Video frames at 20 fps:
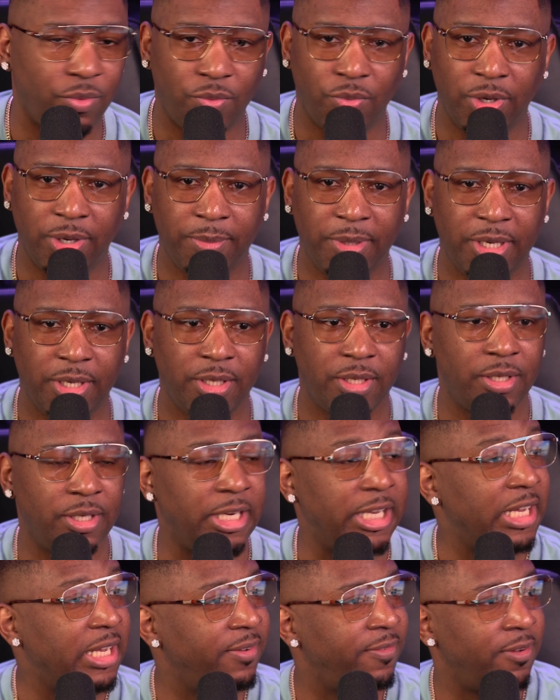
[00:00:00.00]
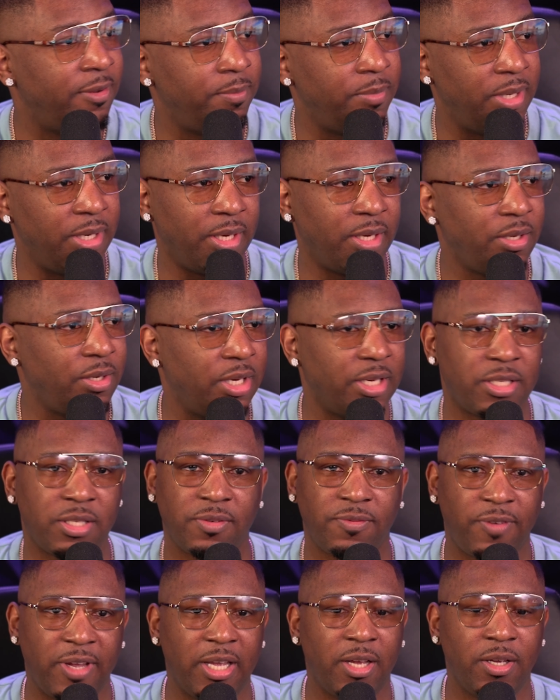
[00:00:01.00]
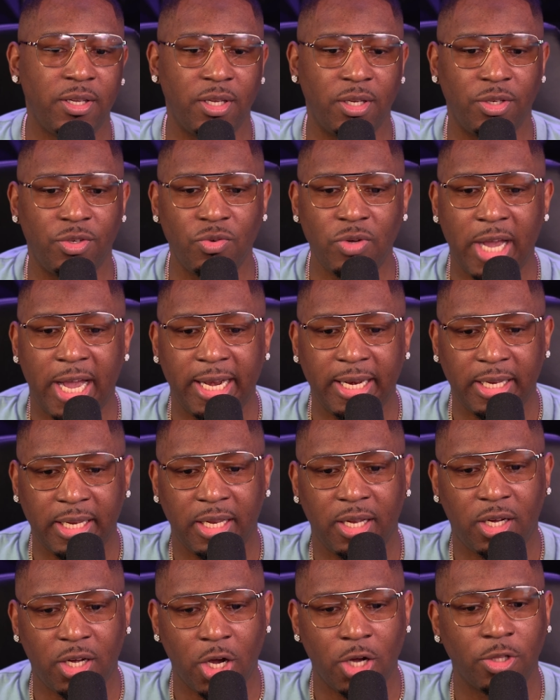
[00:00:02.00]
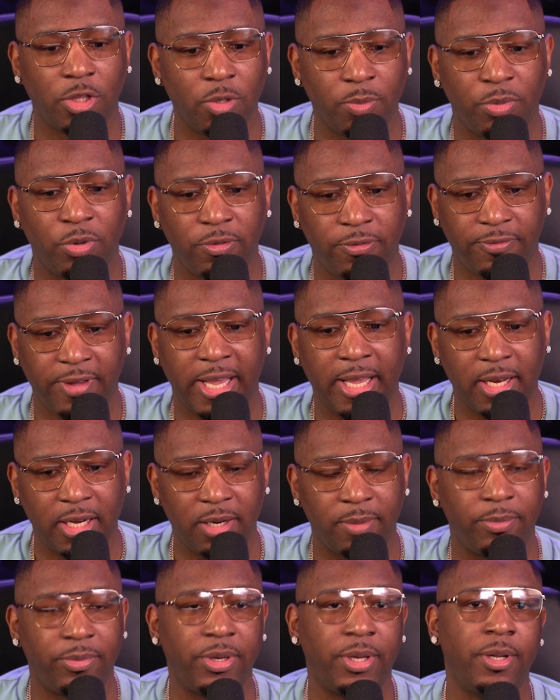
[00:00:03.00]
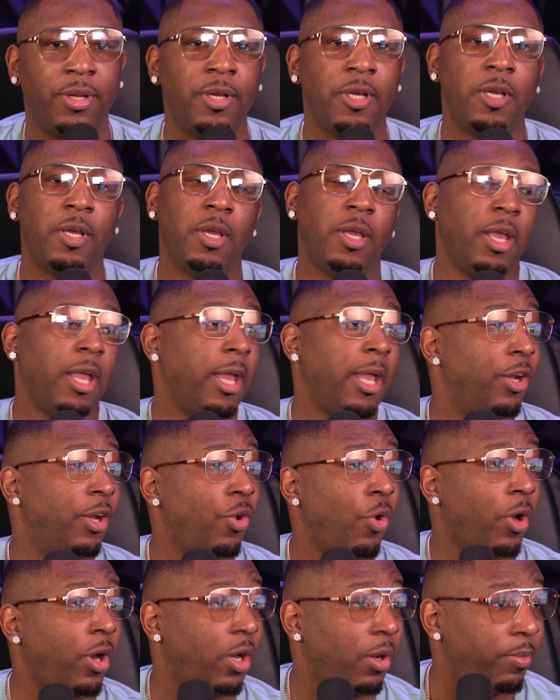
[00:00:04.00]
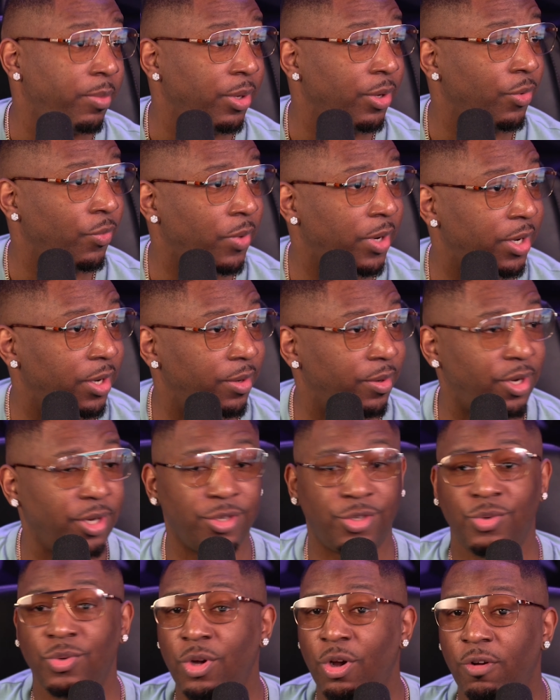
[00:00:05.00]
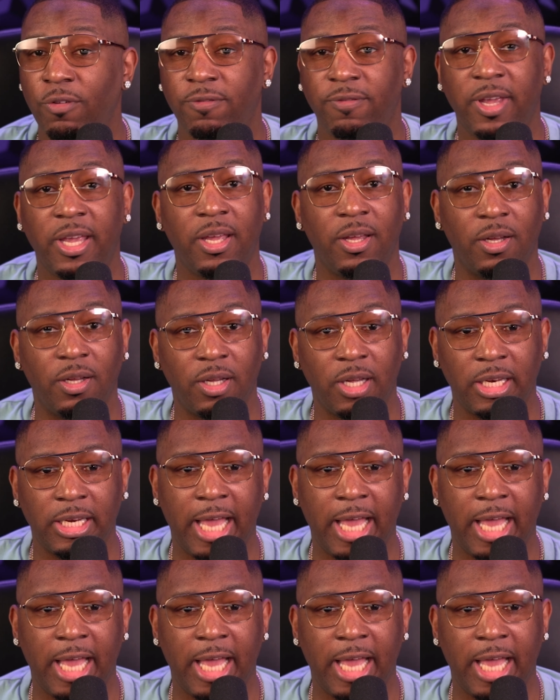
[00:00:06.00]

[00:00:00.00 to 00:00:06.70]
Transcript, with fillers: women leaving me, it's failure. You got to get comfortable failing, bro, in order to be a winner, because you're going to fail.